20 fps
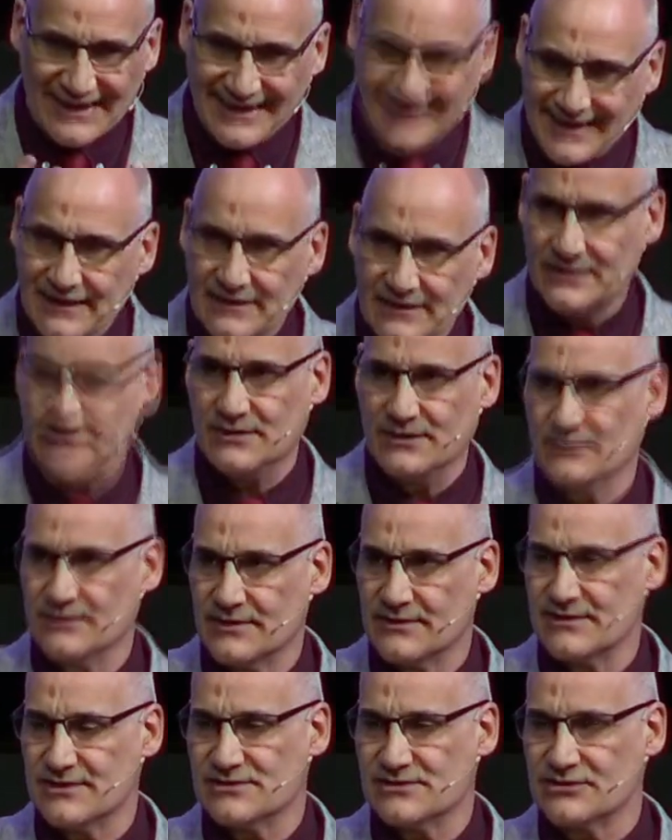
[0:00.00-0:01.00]
in you that
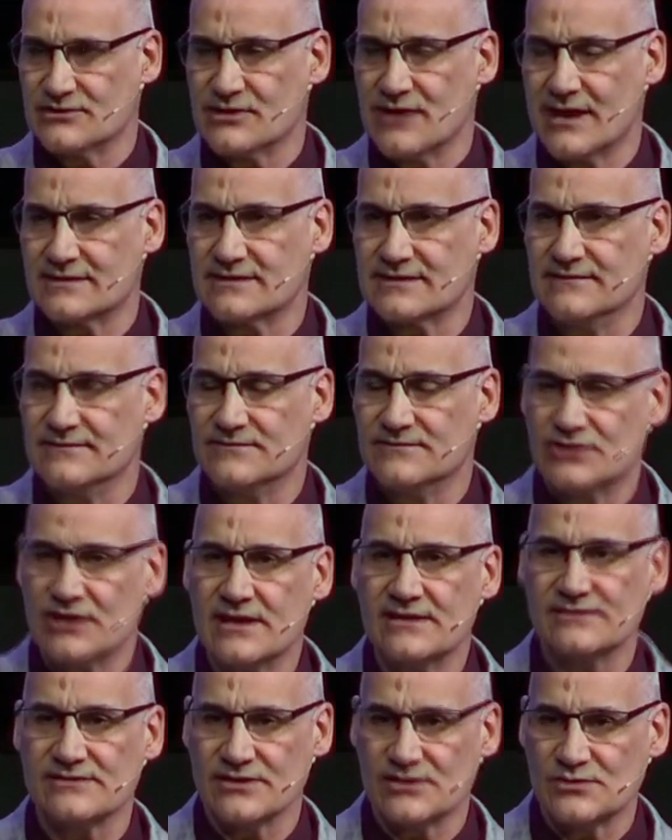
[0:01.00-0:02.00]
is attractive.
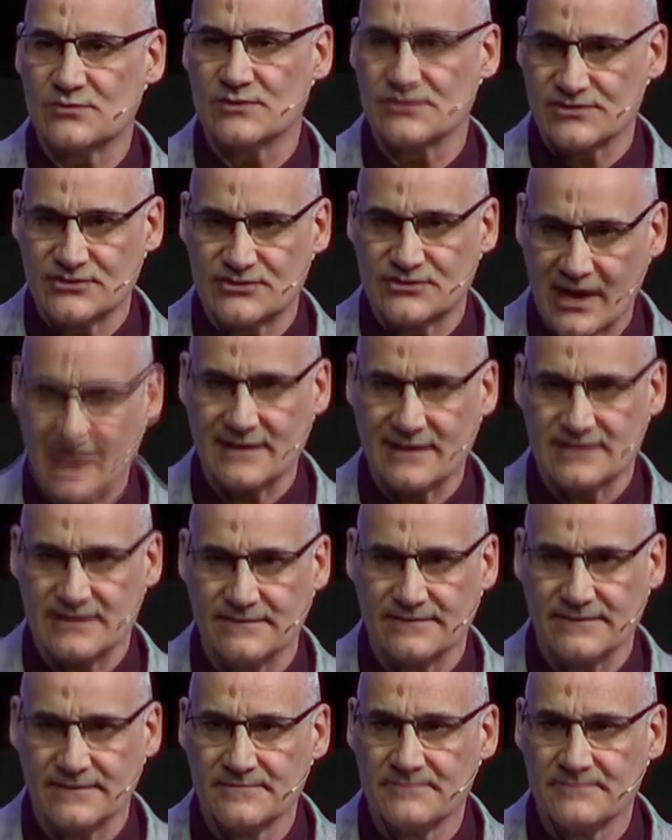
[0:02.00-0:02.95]
Jesus was attractive.